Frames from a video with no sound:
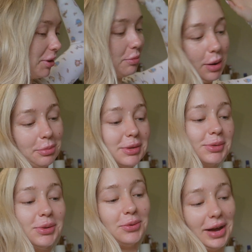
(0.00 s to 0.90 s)
to pop this
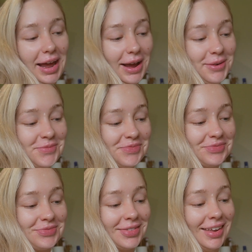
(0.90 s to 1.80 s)
all away,
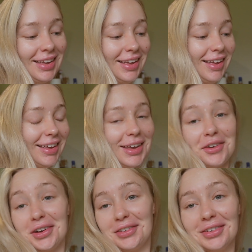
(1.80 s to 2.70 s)
get
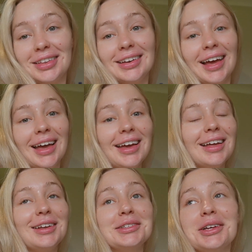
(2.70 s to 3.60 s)
ready for the day. It
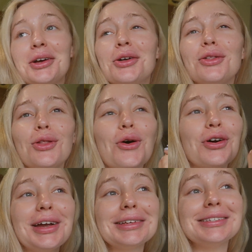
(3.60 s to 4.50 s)
is a
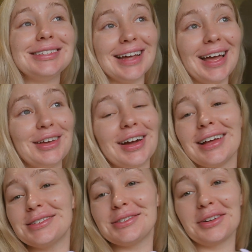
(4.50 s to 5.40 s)
glorious day, you
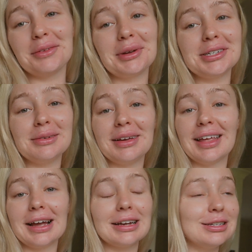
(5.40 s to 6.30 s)
guys. It's only meant to be like